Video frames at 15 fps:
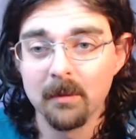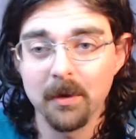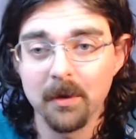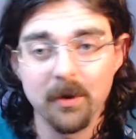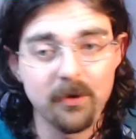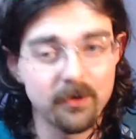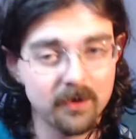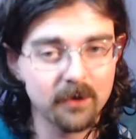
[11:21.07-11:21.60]
but
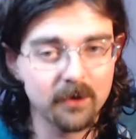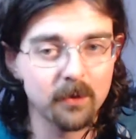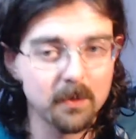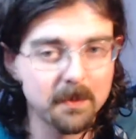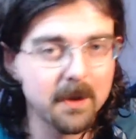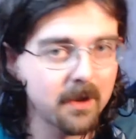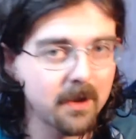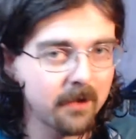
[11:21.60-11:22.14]
the strings were
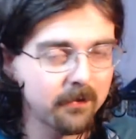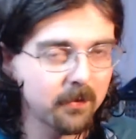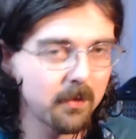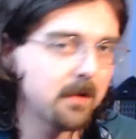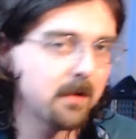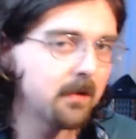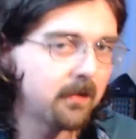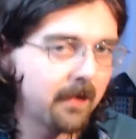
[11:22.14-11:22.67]
big enough to
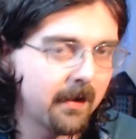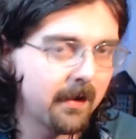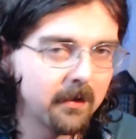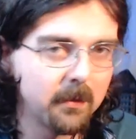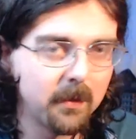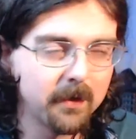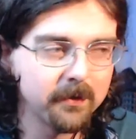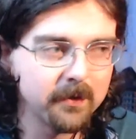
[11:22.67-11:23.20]
where you could tell
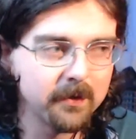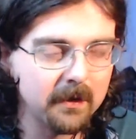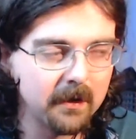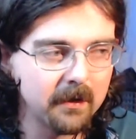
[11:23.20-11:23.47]
it wasn't